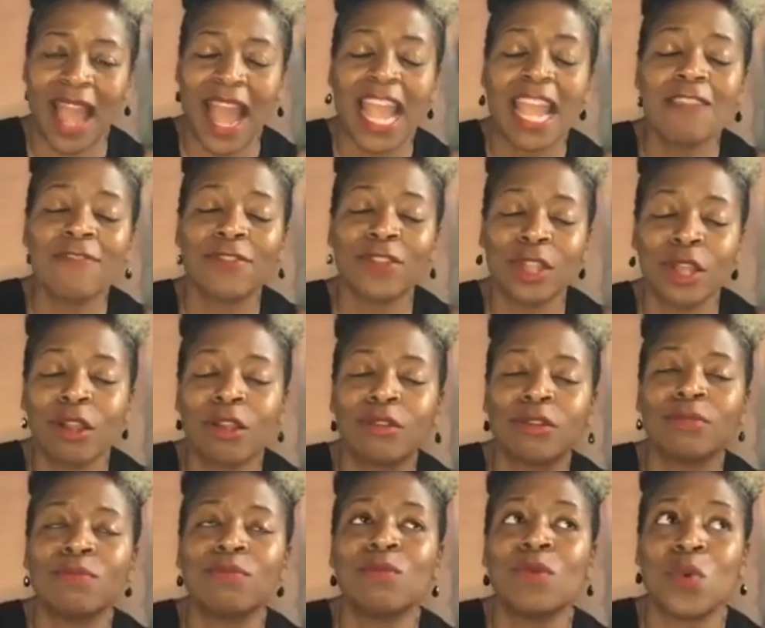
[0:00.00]
I have
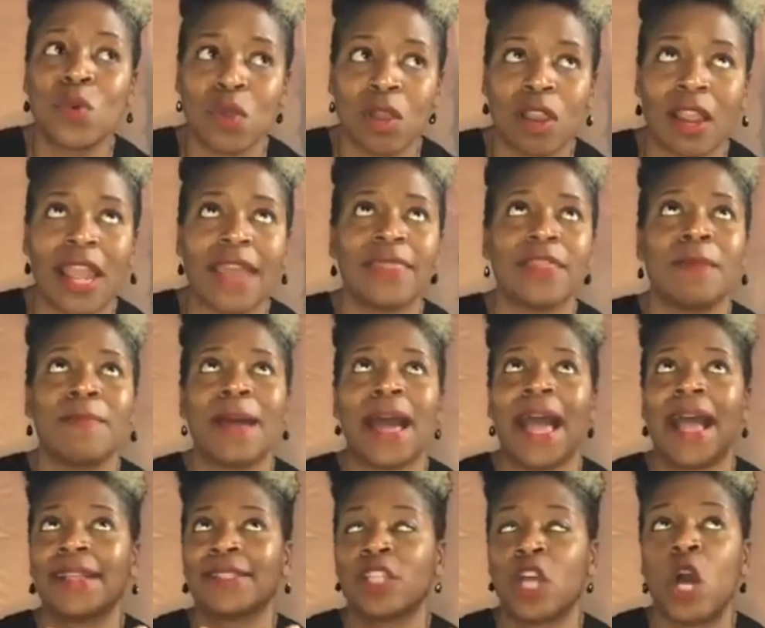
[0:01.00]
learned more in the
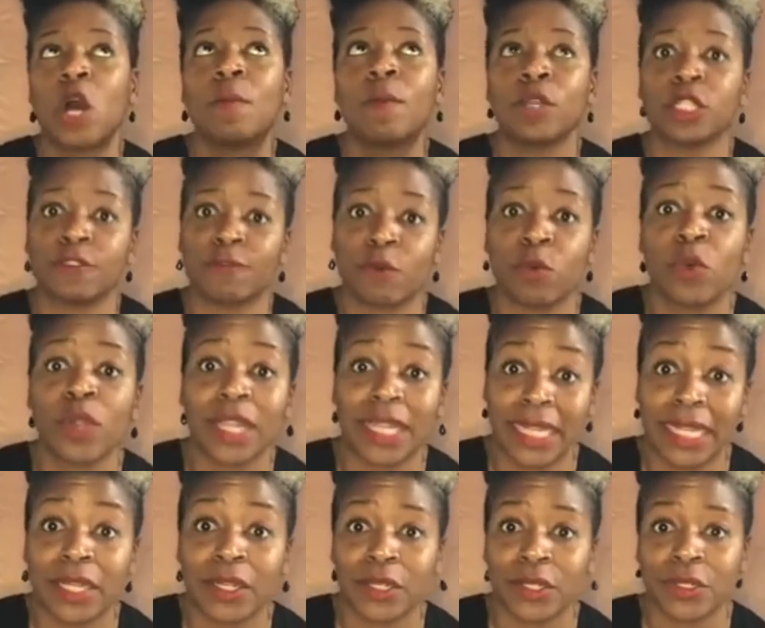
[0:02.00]
past almost 4
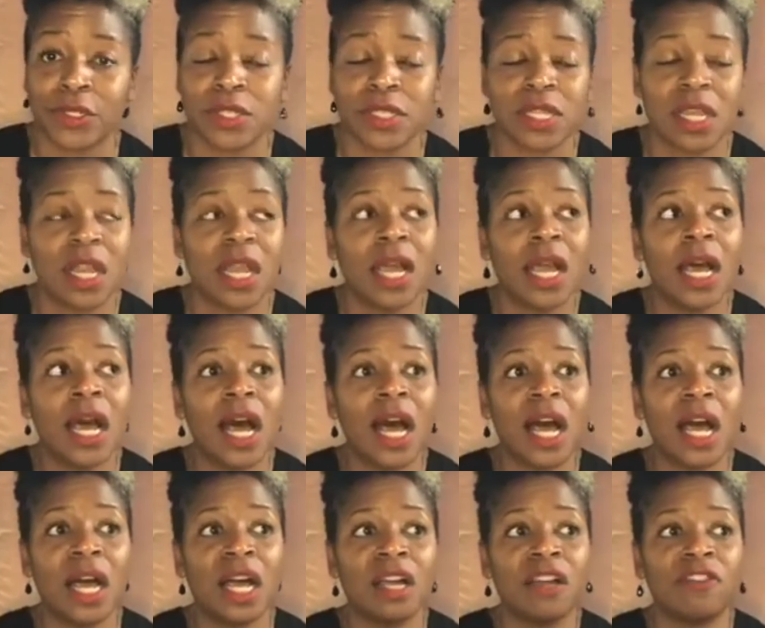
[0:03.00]
years
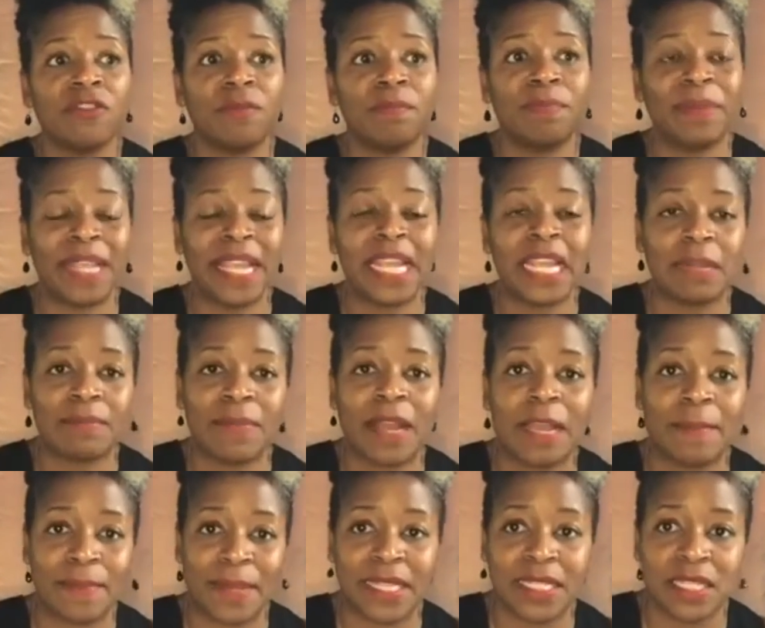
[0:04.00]
of being in
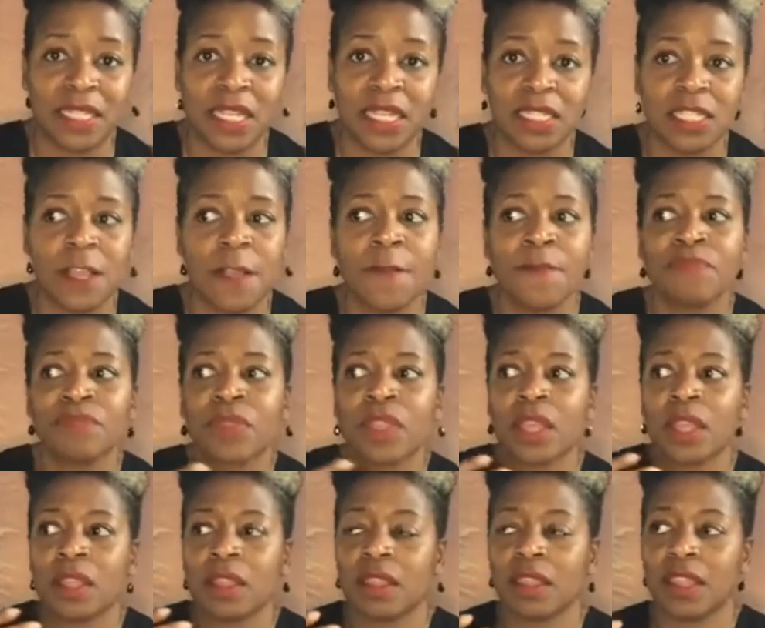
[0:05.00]
my business
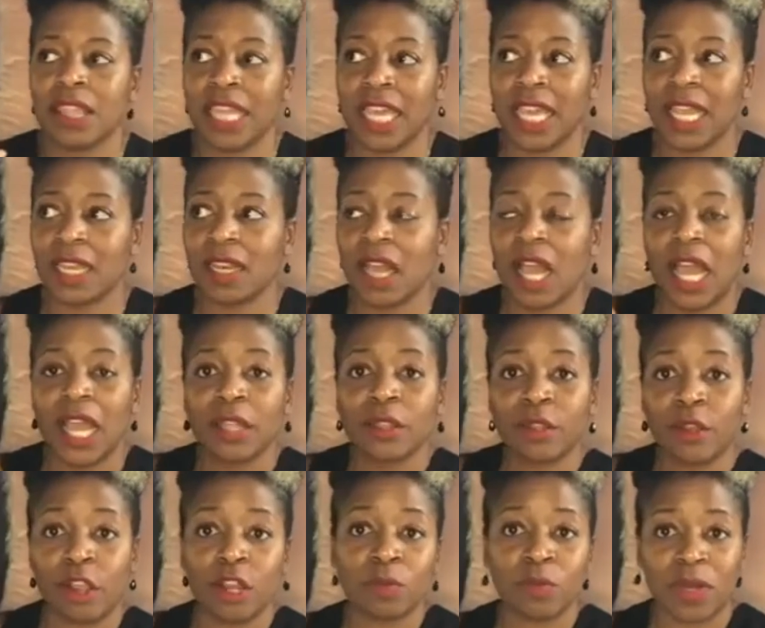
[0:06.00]
than I
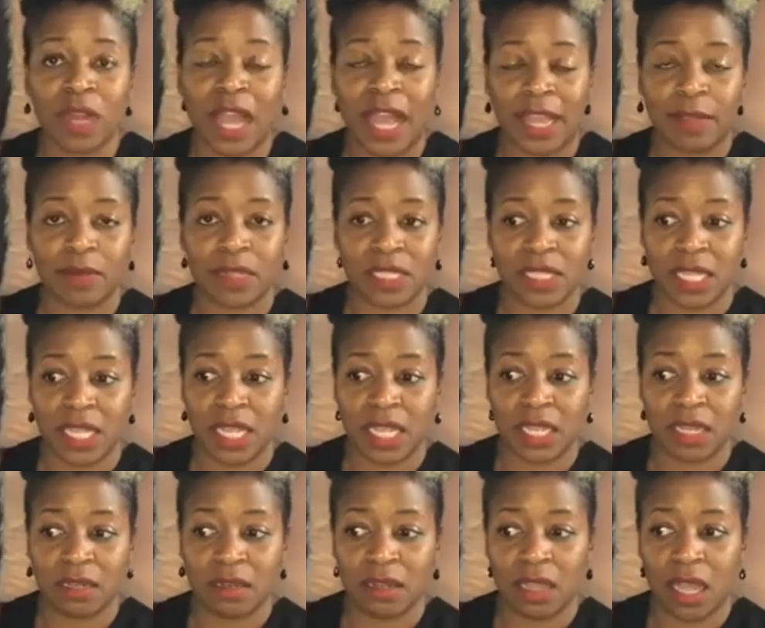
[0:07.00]
learned when I was in